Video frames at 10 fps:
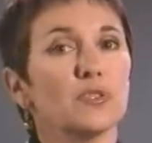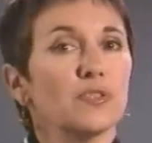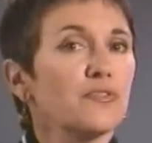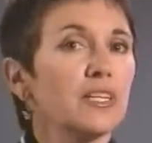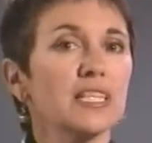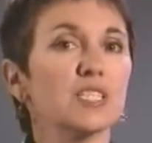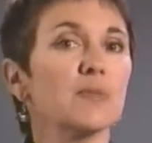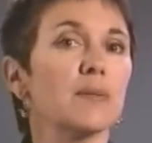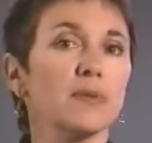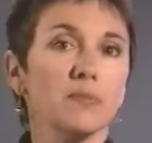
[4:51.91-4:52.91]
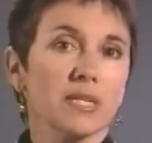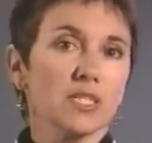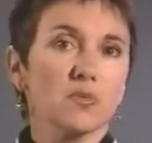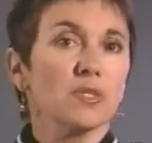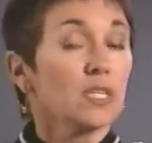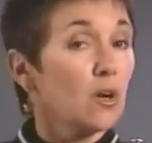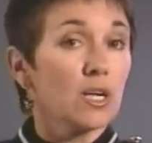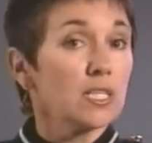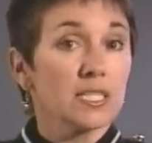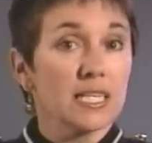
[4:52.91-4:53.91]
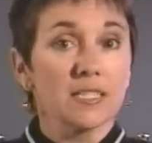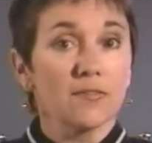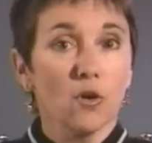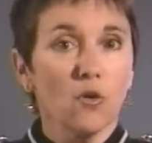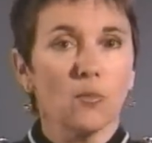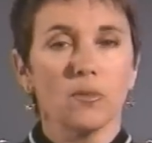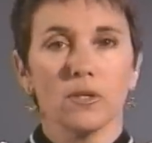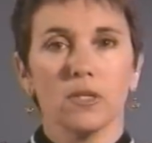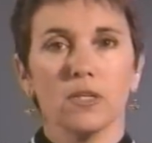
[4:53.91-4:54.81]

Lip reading: so your feelings may be mixed with a guarded sense of hope.